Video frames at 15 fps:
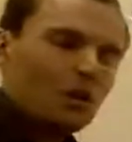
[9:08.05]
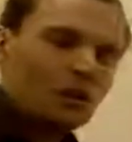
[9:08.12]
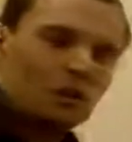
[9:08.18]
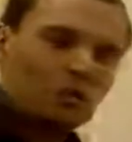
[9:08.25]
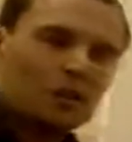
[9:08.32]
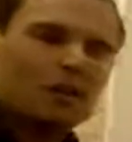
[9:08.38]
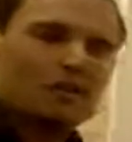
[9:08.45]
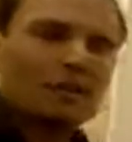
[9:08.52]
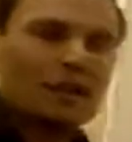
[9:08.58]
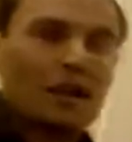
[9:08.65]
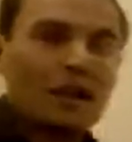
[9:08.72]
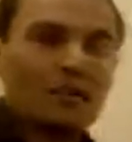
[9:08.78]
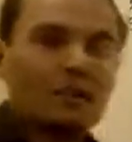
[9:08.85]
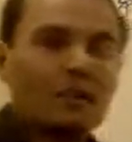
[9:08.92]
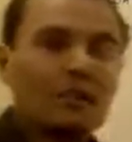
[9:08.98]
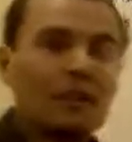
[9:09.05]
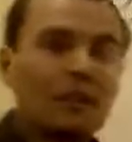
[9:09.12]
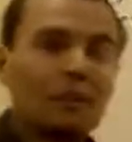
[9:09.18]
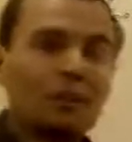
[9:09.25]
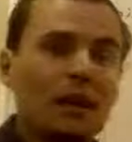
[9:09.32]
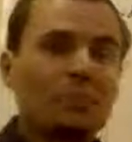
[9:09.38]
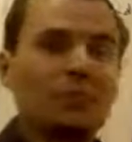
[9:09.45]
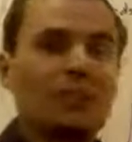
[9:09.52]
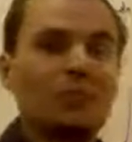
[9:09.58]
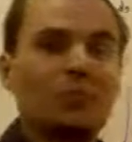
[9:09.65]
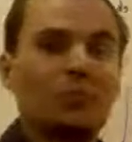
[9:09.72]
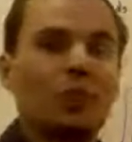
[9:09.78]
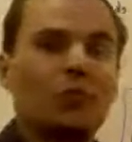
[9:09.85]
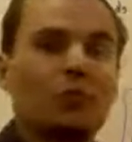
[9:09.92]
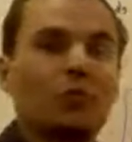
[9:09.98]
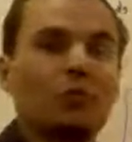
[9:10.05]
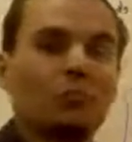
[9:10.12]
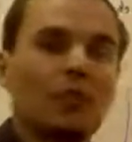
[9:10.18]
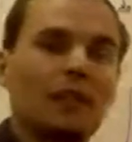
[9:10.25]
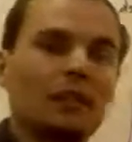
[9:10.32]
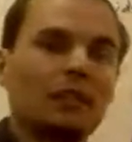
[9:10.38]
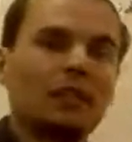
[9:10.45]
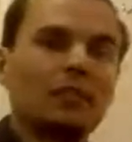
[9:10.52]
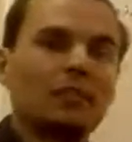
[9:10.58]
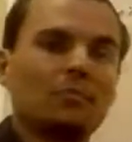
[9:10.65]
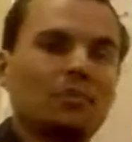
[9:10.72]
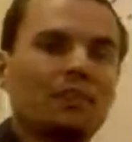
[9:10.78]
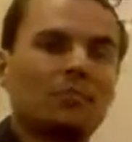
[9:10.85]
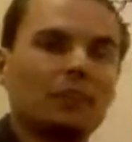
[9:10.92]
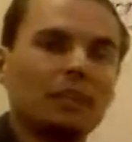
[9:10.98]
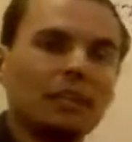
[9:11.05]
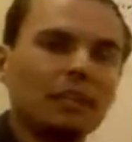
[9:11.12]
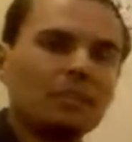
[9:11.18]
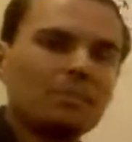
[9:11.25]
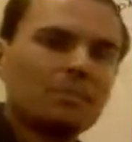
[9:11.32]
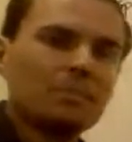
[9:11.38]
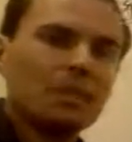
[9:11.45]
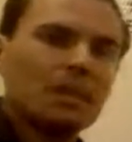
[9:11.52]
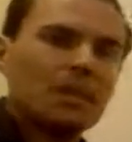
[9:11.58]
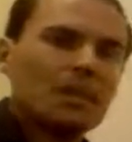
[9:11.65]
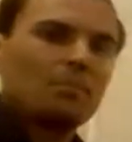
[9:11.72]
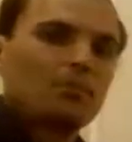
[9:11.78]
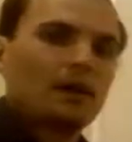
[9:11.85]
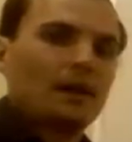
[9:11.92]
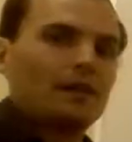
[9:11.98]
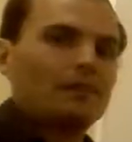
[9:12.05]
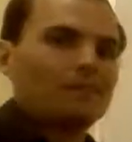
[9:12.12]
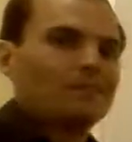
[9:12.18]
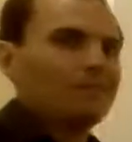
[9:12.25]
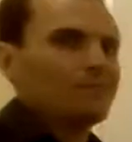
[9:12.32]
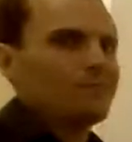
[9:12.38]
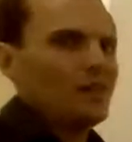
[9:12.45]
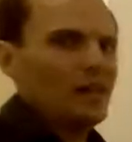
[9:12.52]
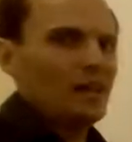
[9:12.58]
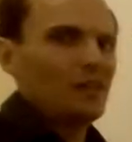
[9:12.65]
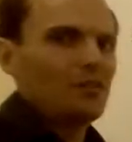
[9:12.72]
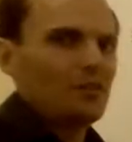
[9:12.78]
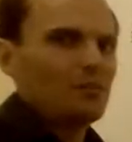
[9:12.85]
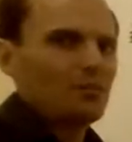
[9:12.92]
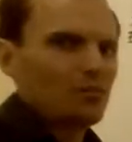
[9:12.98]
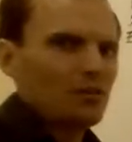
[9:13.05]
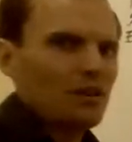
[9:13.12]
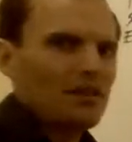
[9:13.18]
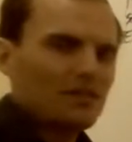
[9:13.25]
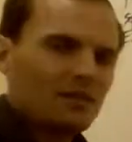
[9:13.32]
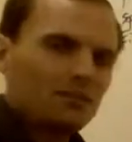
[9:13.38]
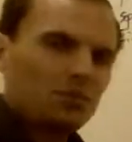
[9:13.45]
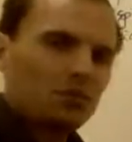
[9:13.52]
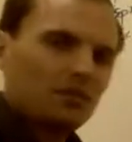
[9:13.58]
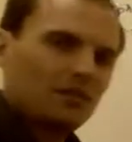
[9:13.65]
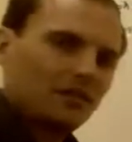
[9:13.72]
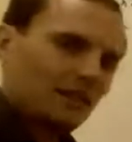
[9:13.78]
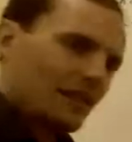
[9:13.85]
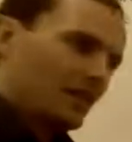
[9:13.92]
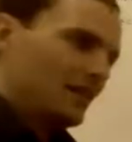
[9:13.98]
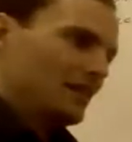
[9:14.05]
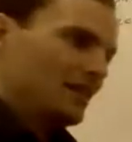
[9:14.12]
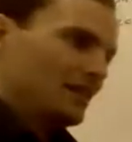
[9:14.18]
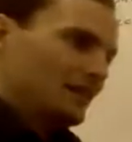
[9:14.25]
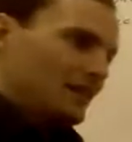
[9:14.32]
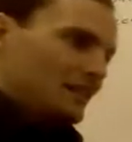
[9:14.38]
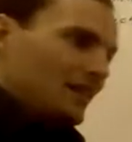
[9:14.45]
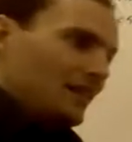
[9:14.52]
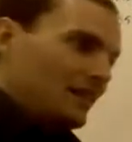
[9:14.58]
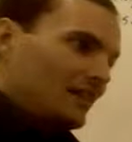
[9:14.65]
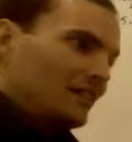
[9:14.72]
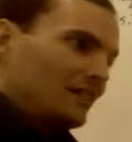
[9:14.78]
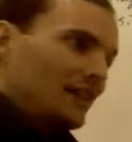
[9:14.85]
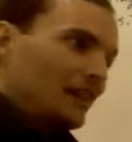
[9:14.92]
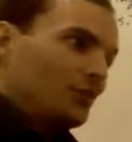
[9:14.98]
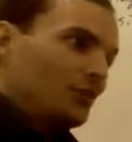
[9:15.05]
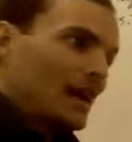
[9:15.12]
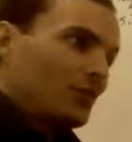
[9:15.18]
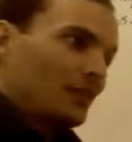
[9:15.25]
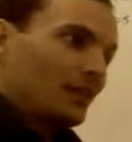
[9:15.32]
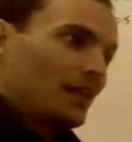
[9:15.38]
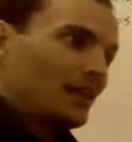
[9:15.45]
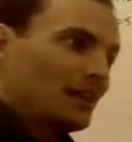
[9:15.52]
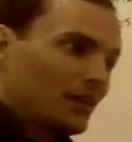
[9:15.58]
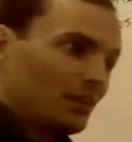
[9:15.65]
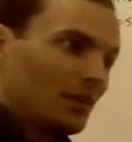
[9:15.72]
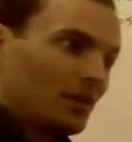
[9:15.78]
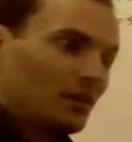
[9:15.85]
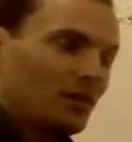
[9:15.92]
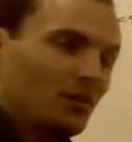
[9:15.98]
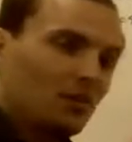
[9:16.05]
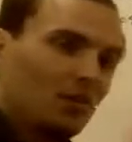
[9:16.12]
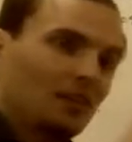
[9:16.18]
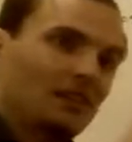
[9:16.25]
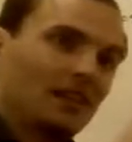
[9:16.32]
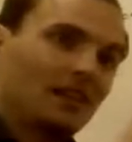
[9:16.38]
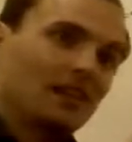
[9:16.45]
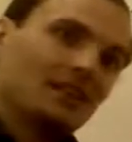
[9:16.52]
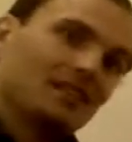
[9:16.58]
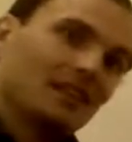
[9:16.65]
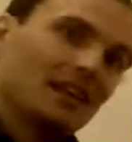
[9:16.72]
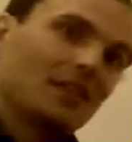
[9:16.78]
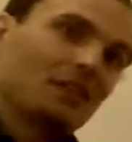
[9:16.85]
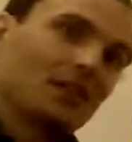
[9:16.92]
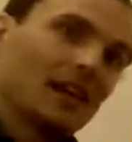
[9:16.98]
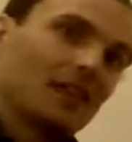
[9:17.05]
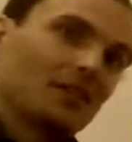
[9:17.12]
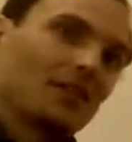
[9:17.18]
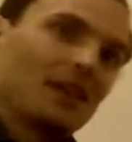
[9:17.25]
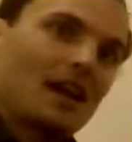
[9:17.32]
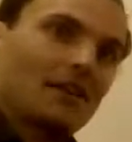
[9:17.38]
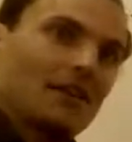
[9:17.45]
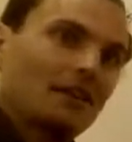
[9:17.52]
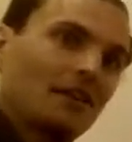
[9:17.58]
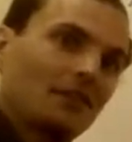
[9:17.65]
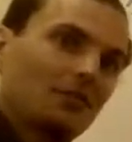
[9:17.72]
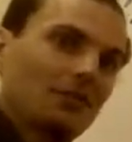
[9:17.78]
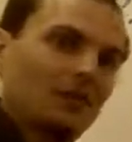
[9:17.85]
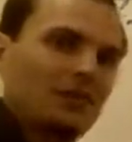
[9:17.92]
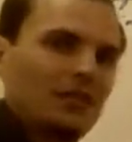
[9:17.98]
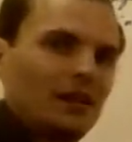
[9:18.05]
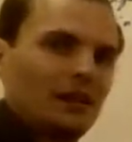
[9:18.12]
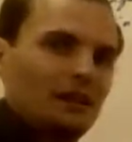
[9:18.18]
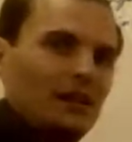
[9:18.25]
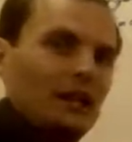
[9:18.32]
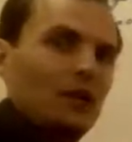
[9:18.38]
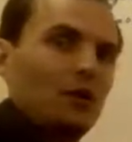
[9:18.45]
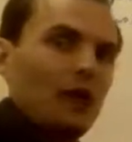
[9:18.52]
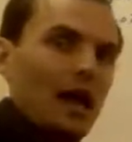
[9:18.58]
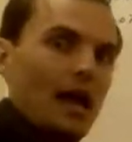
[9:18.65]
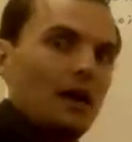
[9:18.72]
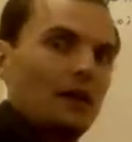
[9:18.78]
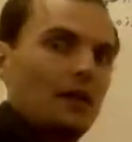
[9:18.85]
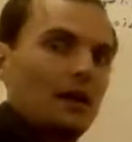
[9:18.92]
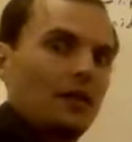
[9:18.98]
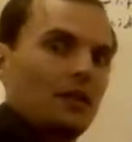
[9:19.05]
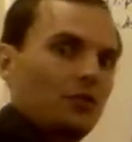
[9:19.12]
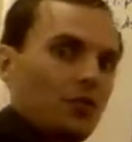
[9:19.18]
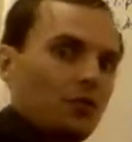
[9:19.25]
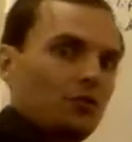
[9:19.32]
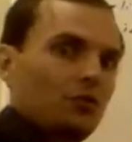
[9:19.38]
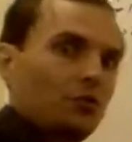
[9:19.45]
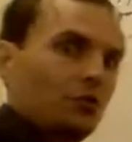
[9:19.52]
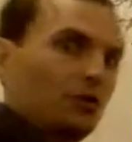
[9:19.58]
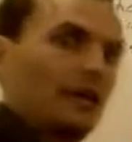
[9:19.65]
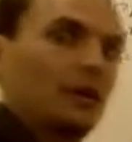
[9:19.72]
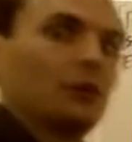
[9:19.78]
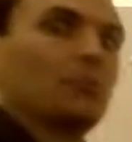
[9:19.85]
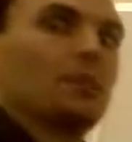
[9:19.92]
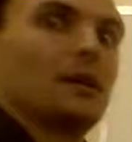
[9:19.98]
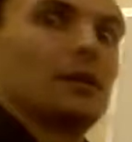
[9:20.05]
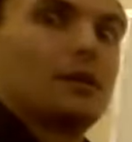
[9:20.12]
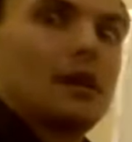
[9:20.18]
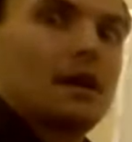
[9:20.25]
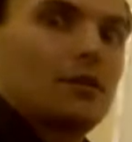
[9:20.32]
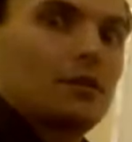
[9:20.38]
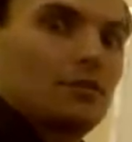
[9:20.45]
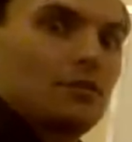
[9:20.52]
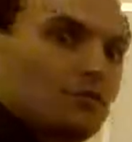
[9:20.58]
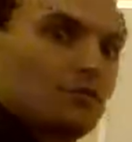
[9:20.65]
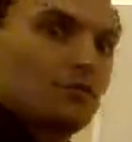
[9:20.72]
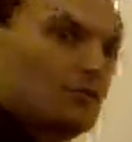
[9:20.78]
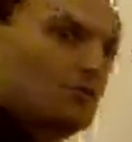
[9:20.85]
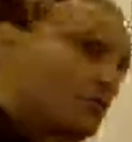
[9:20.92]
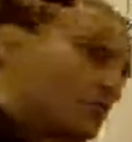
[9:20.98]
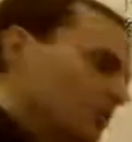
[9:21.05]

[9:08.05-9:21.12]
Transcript: The reason they have these separate, I believe, is because you can regulate them differently, but it is pretty simple. It's like stick this Lego together and then this one, or stick this Lego together and then this one. Stick Lego A together first or Lego B together first.